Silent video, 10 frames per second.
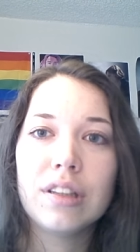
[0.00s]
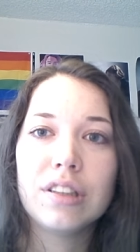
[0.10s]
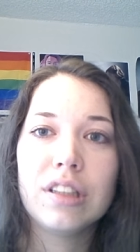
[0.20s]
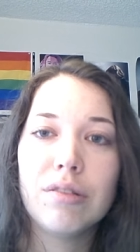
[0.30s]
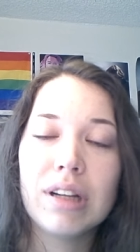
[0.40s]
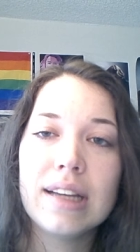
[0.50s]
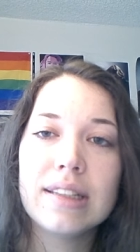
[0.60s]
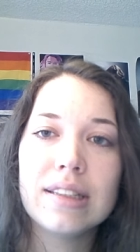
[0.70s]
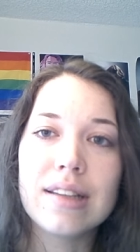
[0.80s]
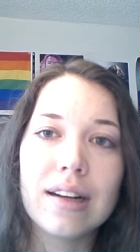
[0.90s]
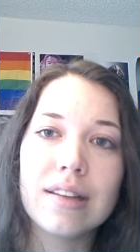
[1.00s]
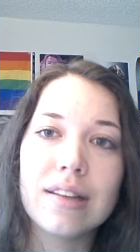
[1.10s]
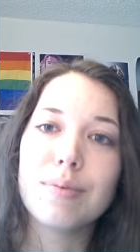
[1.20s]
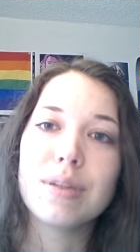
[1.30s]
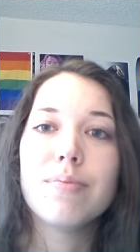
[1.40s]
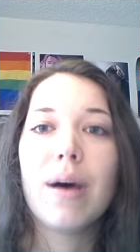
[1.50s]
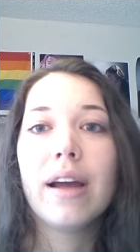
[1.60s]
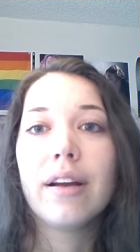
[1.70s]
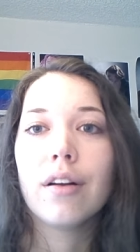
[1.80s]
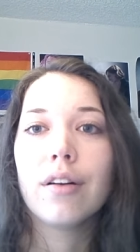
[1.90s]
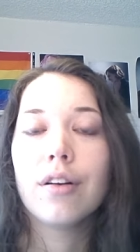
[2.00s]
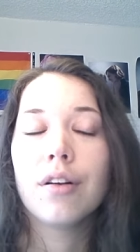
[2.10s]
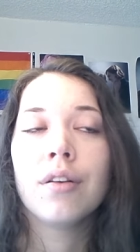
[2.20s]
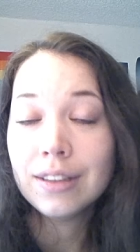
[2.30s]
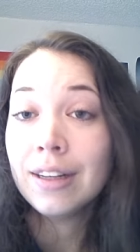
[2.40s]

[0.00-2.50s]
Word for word: she realizes that he's been spying on her.